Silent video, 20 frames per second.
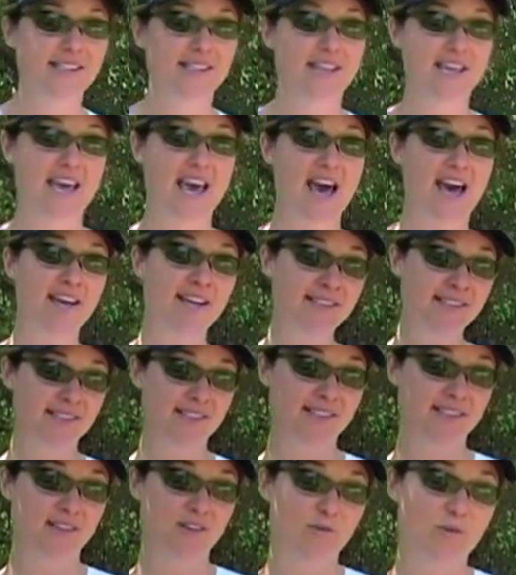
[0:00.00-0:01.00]
to the
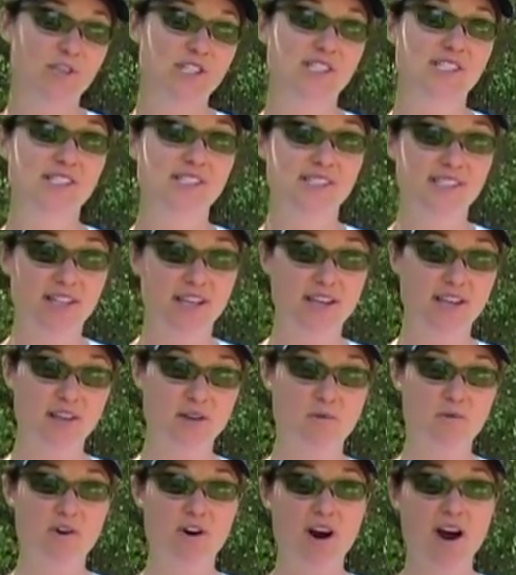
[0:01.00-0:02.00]
X, which is a slightly
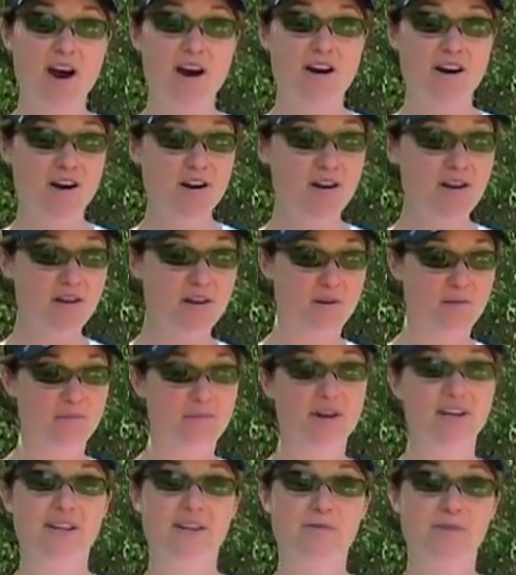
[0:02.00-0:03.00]
more hard,
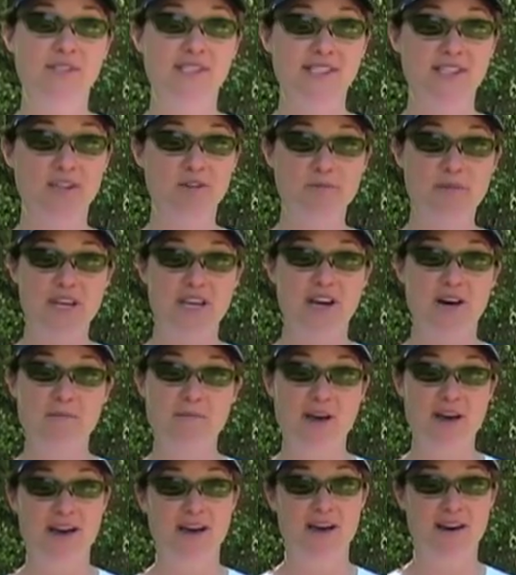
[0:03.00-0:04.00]
but will still beat up
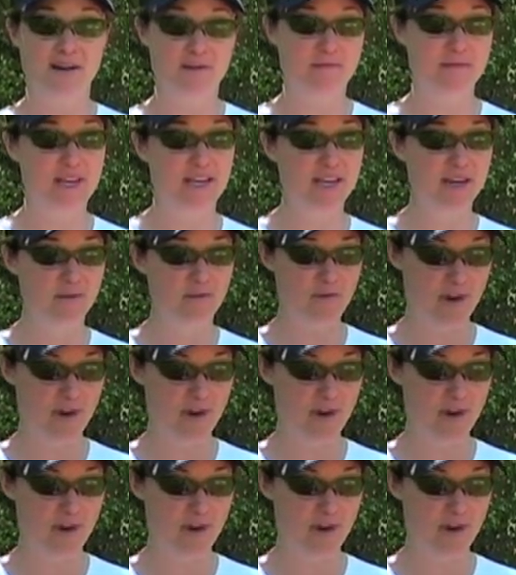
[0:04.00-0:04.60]
at a medium